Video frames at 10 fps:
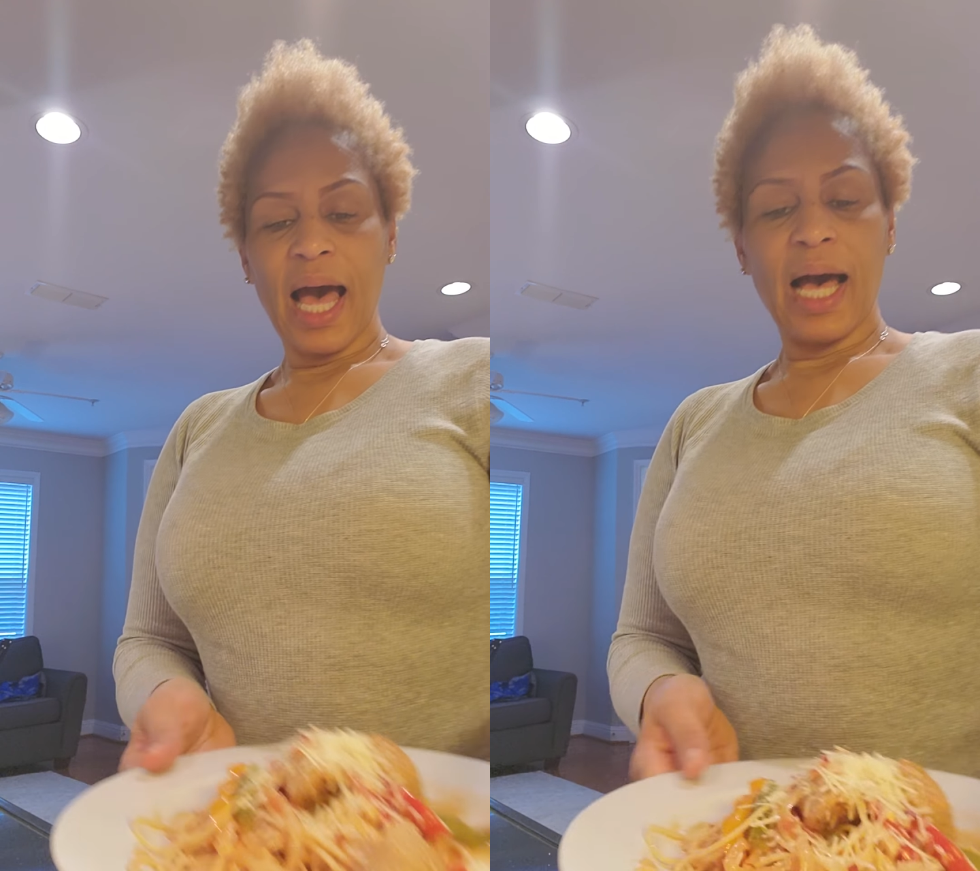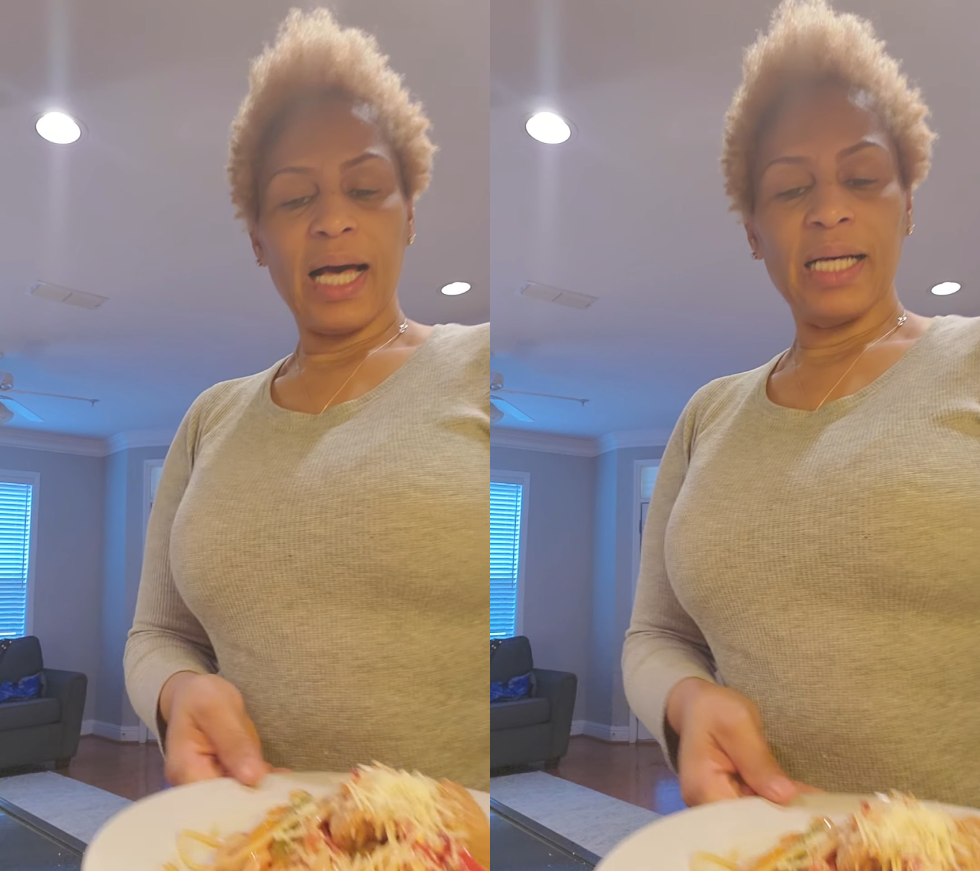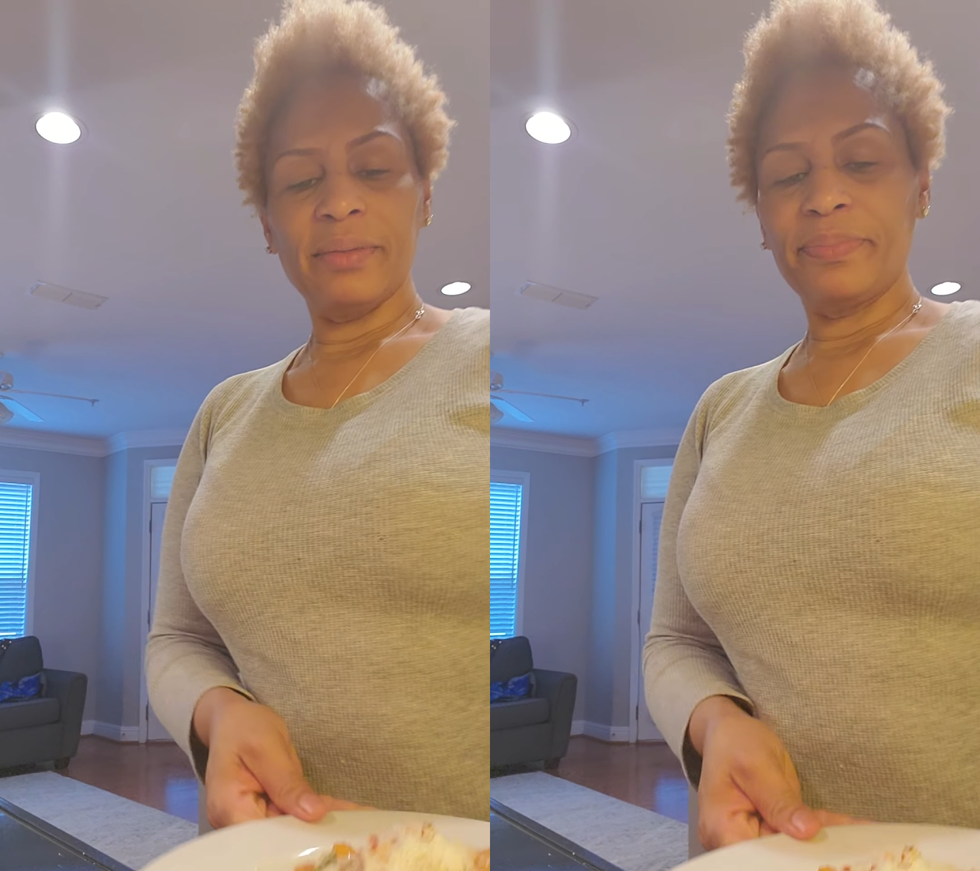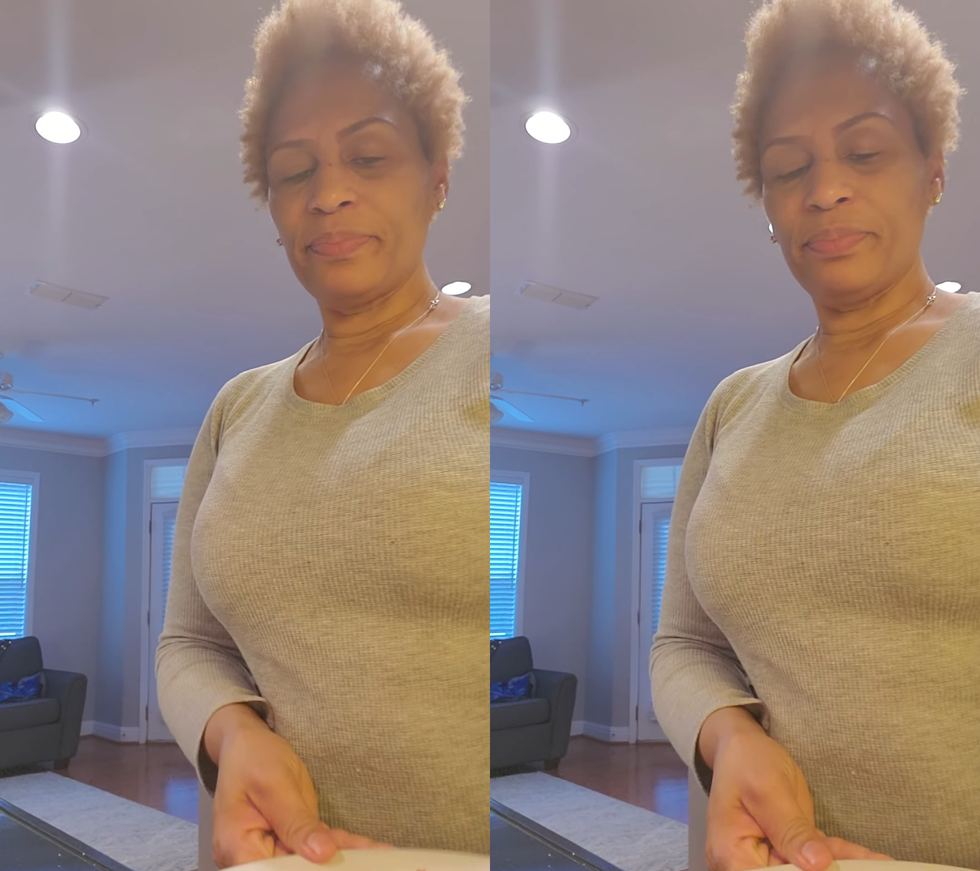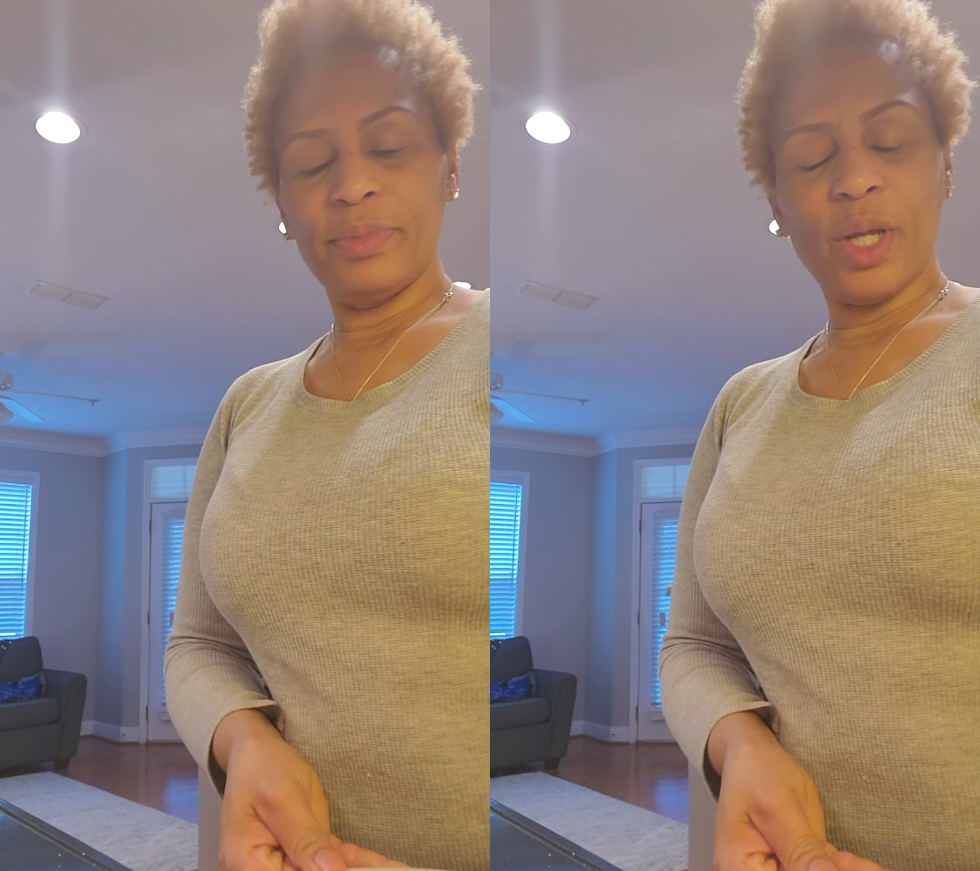
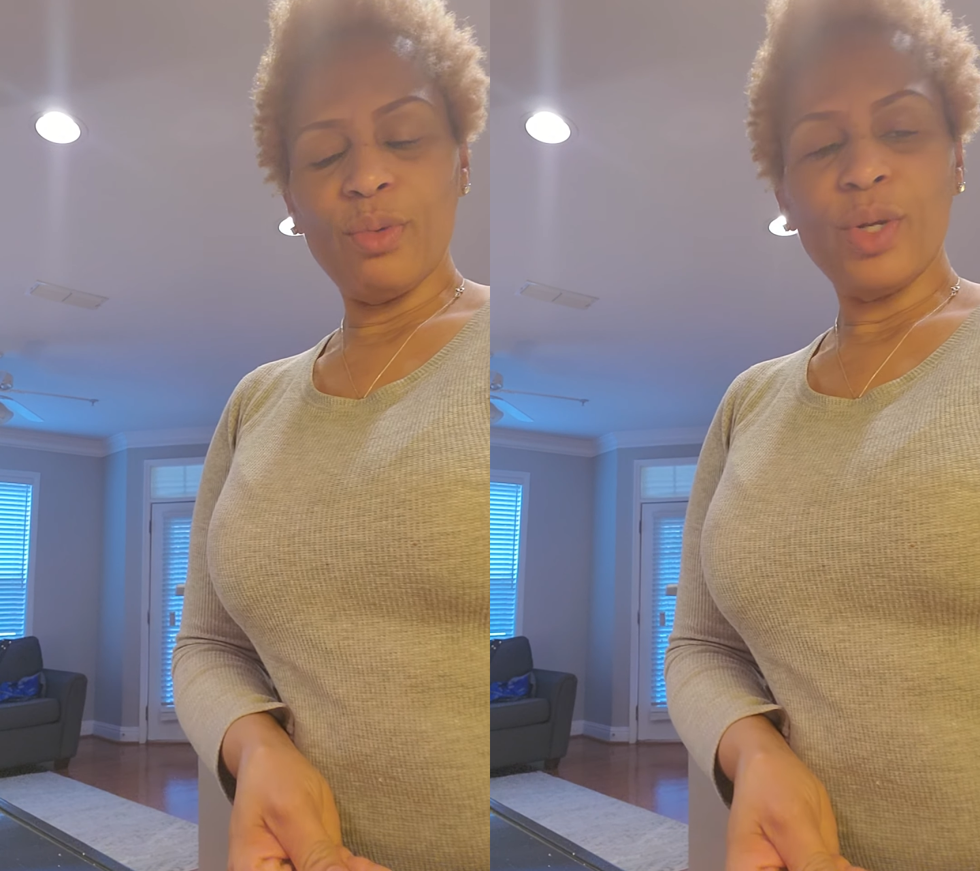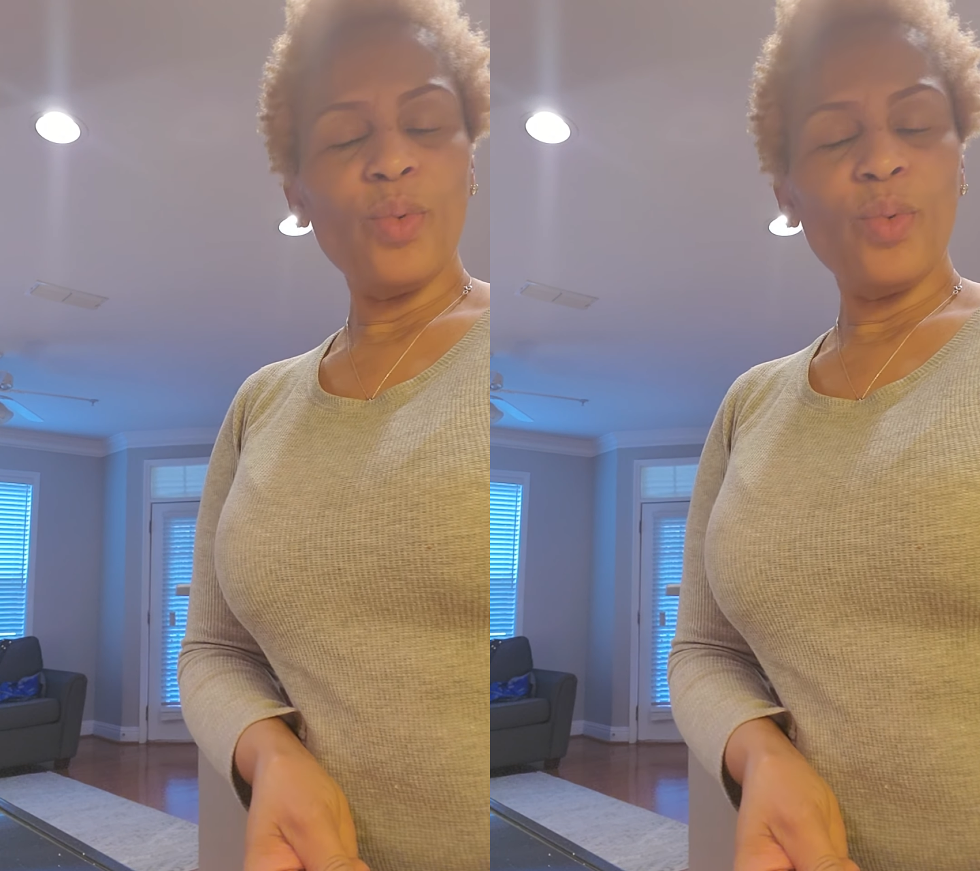Don't